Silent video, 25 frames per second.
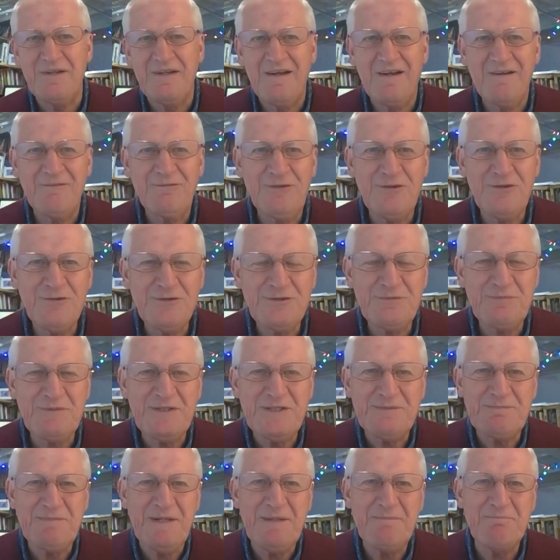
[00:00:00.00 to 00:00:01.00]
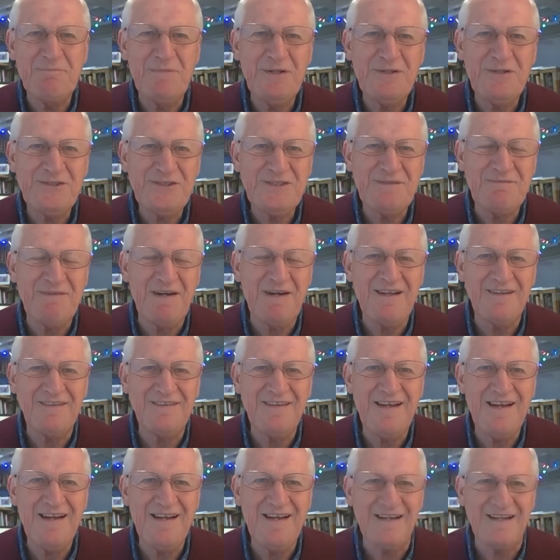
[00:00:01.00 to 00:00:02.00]
of course, we spend most of our
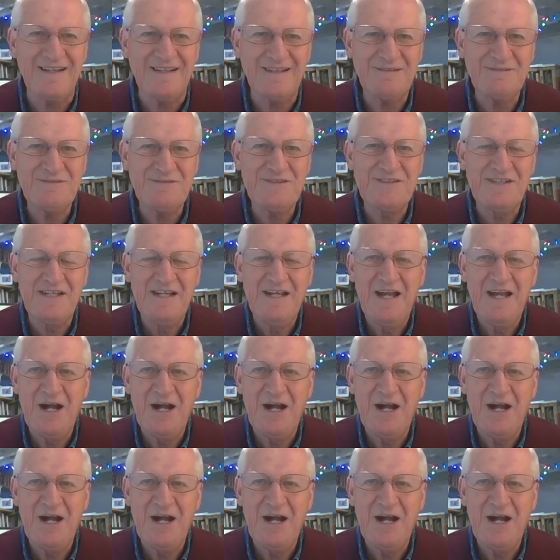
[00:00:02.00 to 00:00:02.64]
lives